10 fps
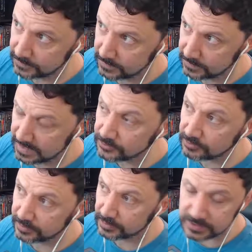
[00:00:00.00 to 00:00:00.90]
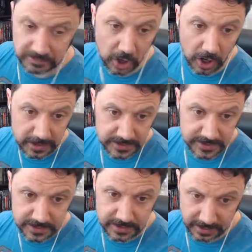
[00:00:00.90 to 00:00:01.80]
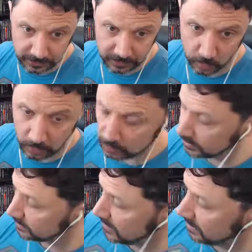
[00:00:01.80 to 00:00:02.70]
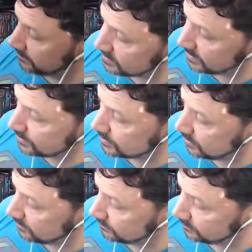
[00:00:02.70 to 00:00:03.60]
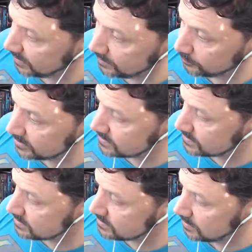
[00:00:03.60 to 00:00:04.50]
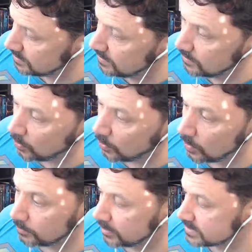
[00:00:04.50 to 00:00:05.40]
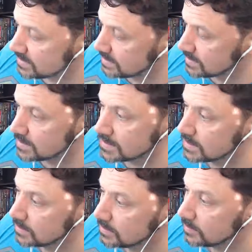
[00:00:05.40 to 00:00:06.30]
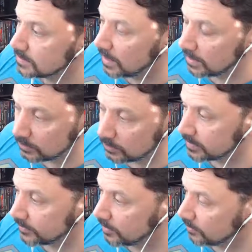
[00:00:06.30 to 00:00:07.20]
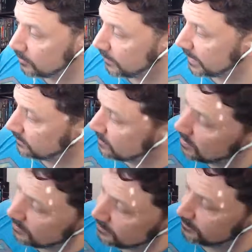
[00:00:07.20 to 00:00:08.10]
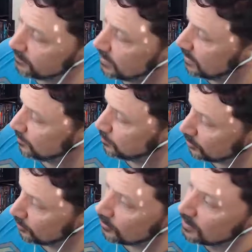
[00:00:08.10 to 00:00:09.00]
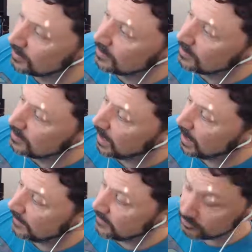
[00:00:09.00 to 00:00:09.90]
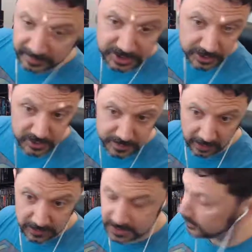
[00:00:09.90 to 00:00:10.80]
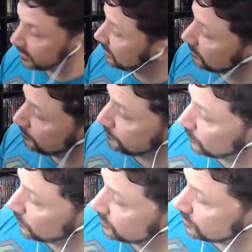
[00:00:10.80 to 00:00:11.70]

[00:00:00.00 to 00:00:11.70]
the interference of gods in your world, like the manifestation of divine presence or presences. I don't know if I got that correct, uh, plural. Uh, and there's a bunch of new spells that are in here, which are